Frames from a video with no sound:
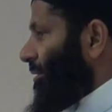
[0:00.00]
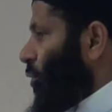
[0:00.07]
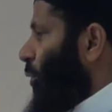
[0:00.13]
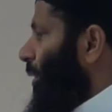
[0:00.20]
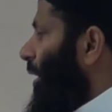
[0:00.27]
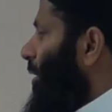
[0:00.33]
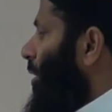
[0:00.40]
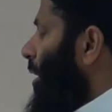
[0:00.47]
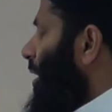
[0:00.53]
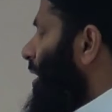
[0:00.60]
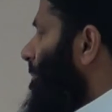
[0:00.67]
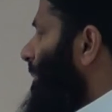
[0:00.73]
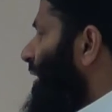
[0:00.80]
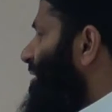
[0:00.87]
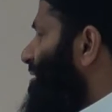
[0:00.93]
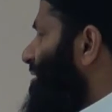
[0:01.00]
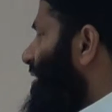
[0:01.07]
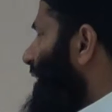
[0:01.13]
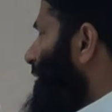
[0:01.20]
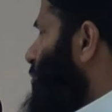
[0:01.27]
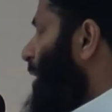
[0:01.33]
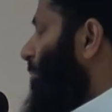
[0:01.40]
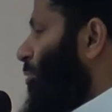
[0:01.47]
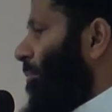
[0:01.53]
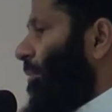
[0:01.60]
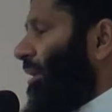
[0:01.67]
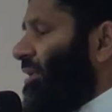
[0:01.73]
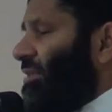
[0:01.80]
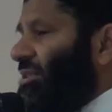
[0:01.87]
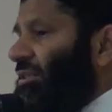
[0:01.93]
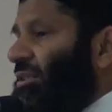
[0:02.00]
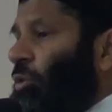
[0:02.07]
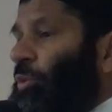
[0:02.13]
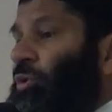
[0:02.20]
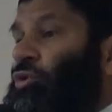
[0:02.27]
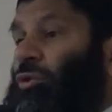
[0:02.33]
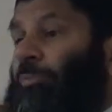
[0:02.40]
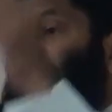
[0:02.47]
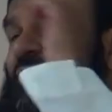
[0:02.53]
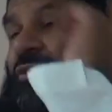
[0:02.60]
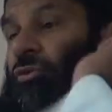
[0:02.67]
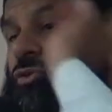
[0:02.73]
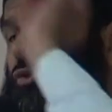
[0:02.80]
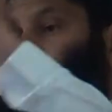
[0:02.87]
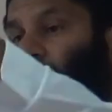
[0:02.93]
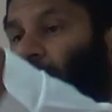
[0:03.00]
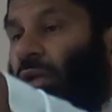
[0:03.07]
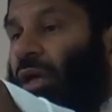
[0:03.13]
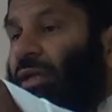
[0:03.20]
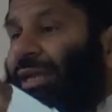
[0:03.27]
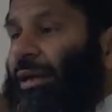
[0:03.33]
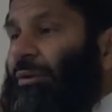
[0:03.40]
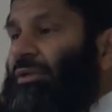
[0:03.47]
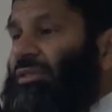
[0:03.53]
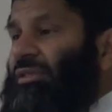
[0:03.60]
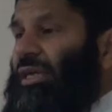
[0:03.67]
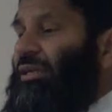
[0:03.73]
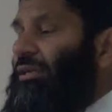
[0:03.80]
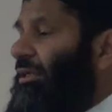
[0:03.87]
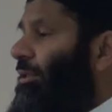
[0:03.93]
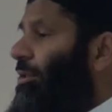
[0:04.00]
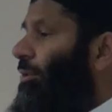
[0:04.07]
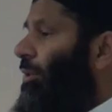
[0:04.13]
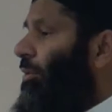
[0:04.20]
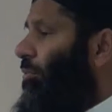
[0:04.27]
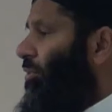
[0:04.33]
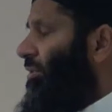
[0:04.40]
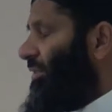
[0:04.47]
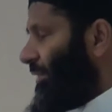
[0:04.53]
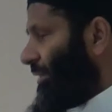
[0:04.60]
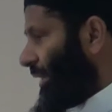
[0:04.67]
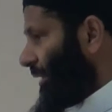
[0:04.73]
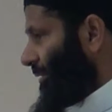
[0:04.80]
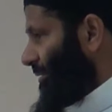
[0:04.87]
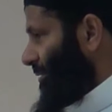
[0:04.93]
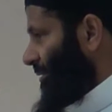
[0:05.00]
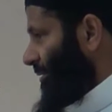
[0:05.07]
We're not going to pay the zakat to Abu Bakr as-Siddiq. We used to pay to Rasulullah, now he's dead, no more zakat.